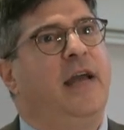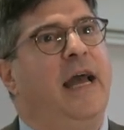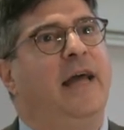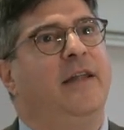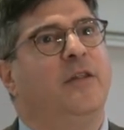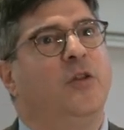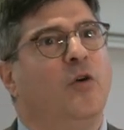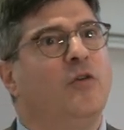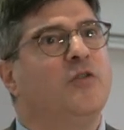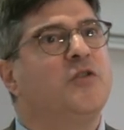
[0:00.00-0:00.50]

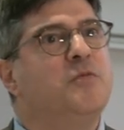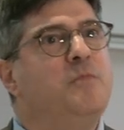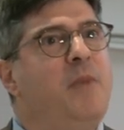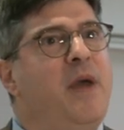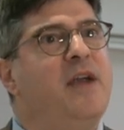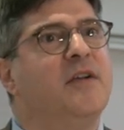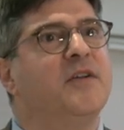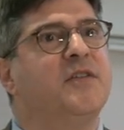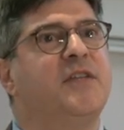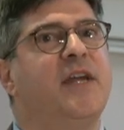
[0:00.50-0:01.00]
And those
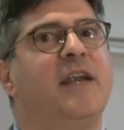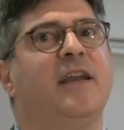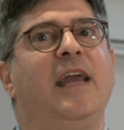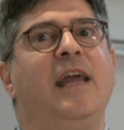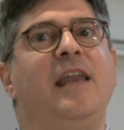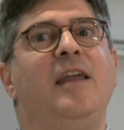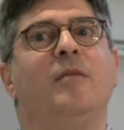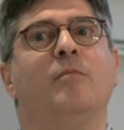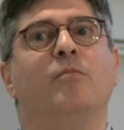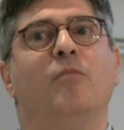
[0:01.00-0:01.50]
mayors, they're
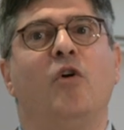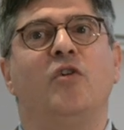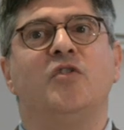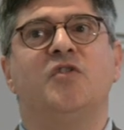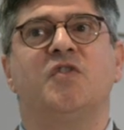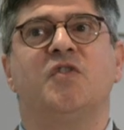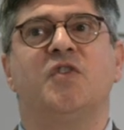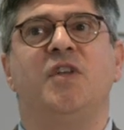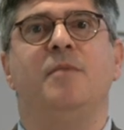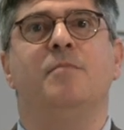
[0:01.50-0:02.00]
getting
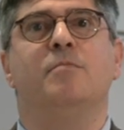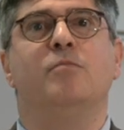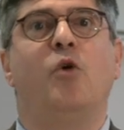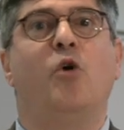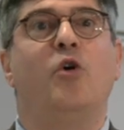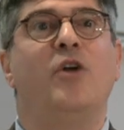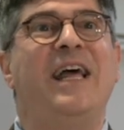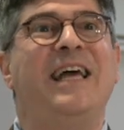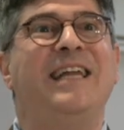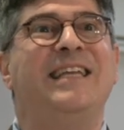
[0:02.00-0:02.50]
mostly
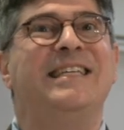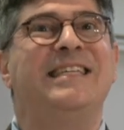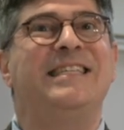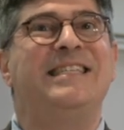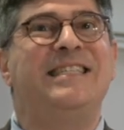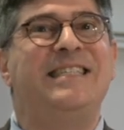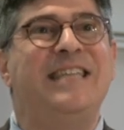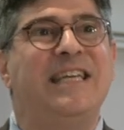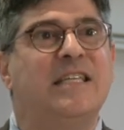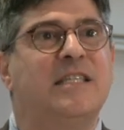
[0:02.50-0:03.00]
more than
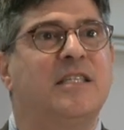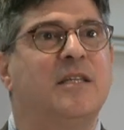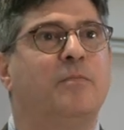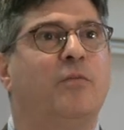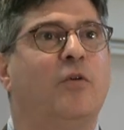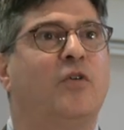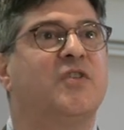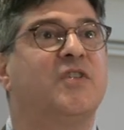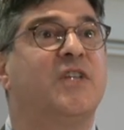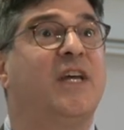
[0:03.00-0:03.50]

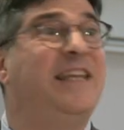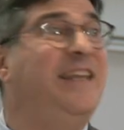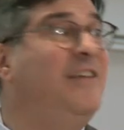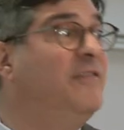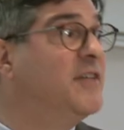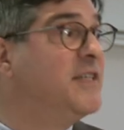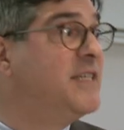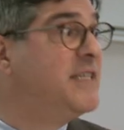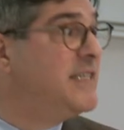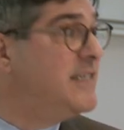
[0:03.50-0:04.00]
60%,
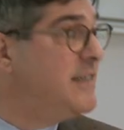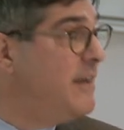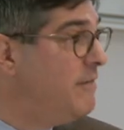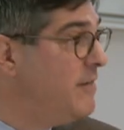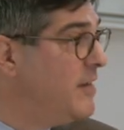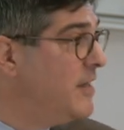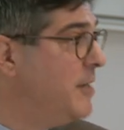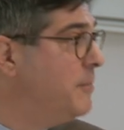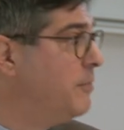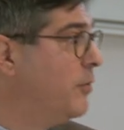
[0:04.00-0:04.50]
even
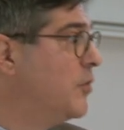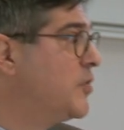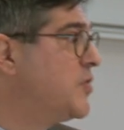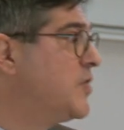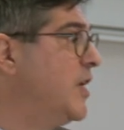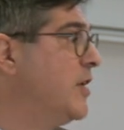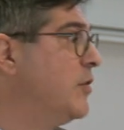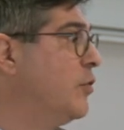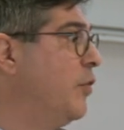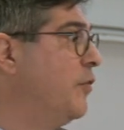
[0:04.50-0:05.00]

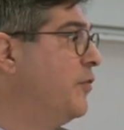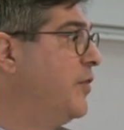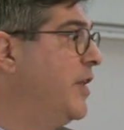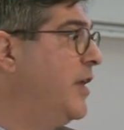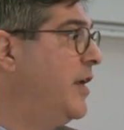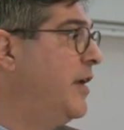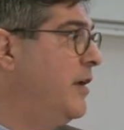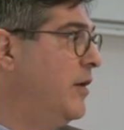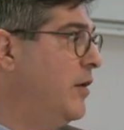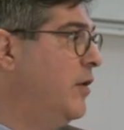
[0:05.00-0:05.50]
70% of
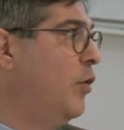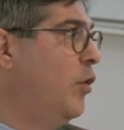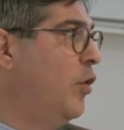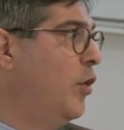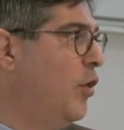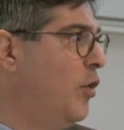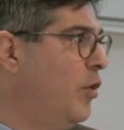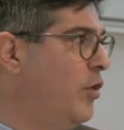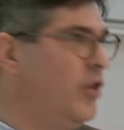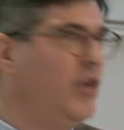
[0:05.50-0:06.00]
the
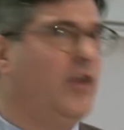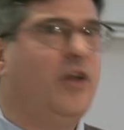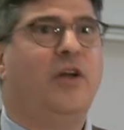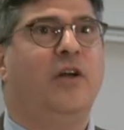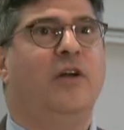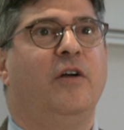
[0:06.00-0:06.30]
whole